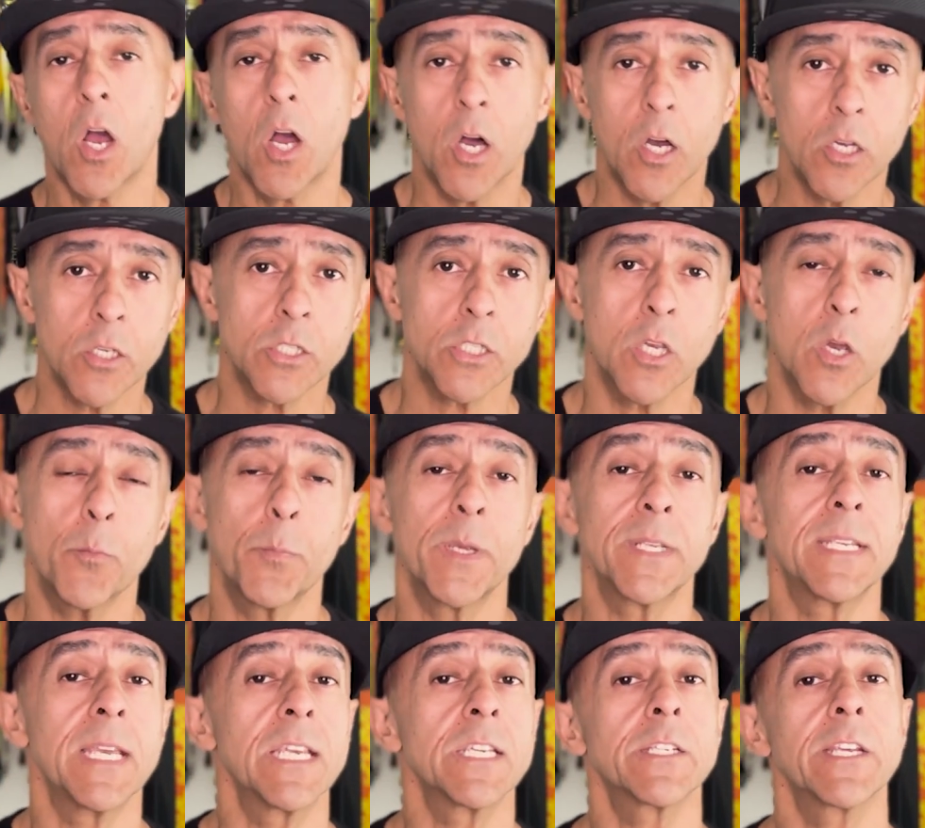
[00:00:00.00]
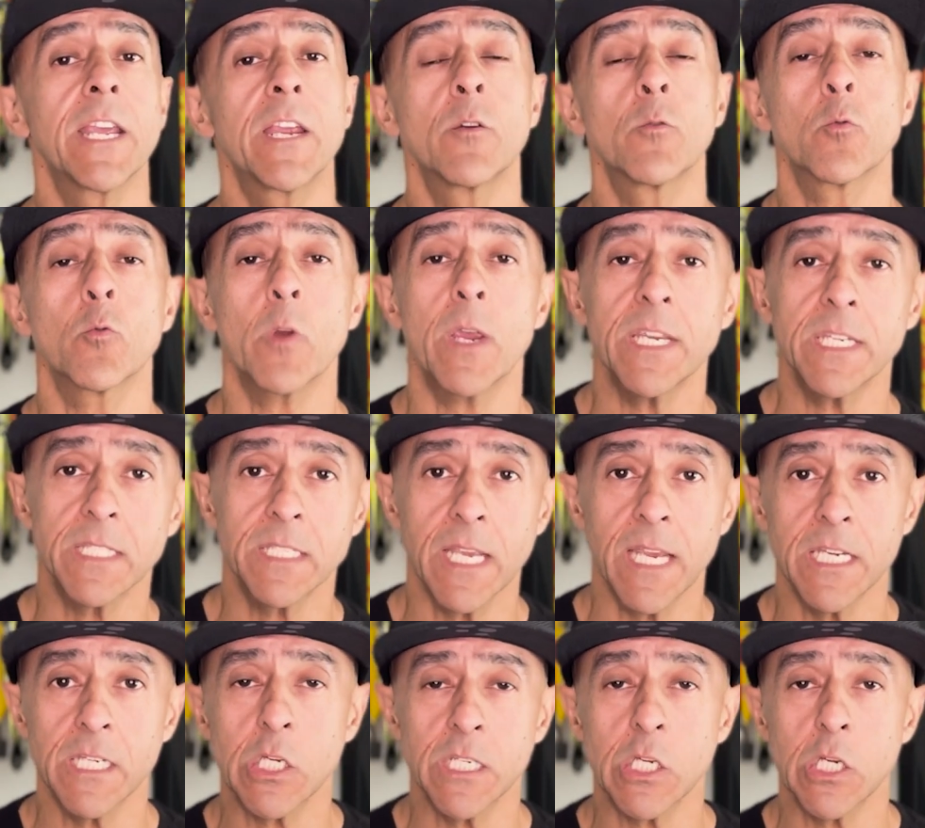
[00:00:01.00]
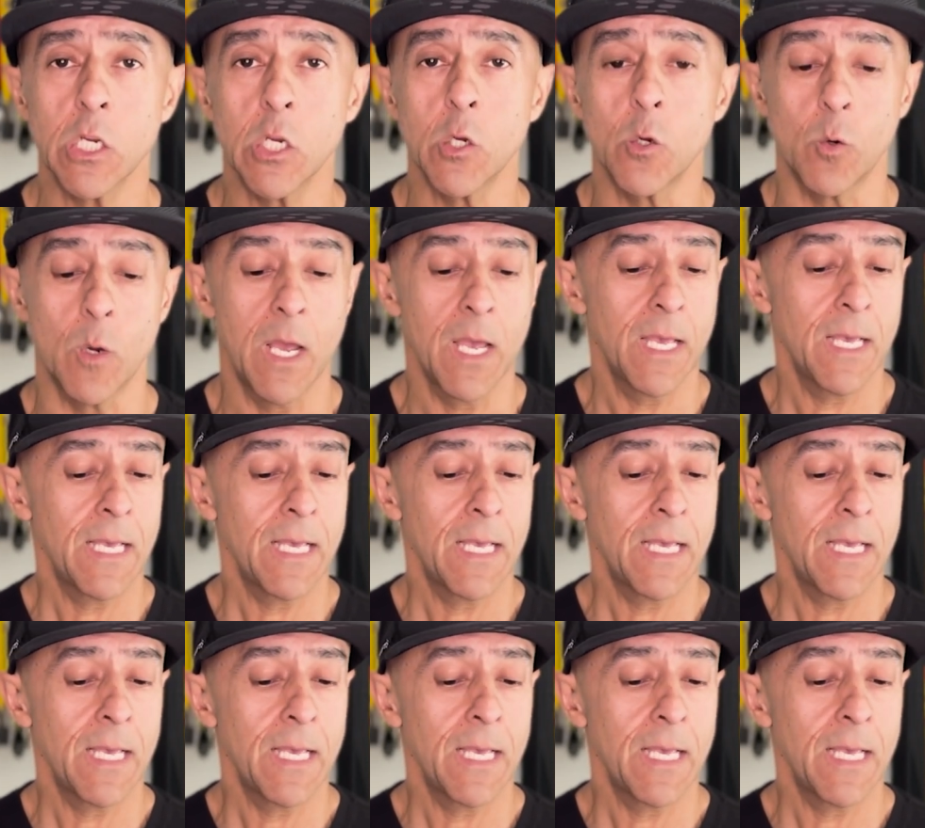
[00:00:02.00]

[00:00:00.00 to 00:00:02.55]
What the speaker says: also potentially a race day shoe.